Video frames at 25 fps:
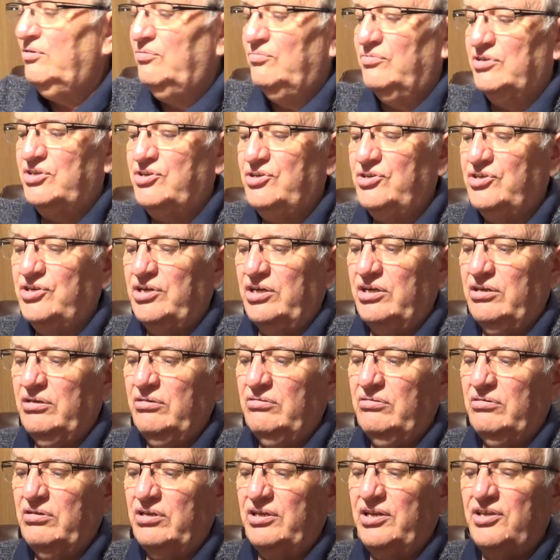which uh,
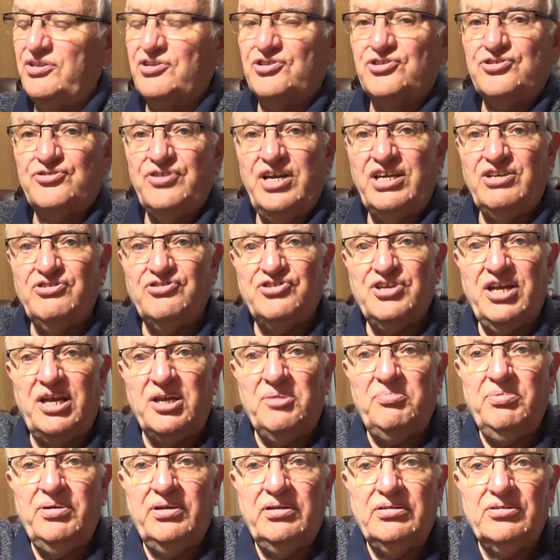another strange shape,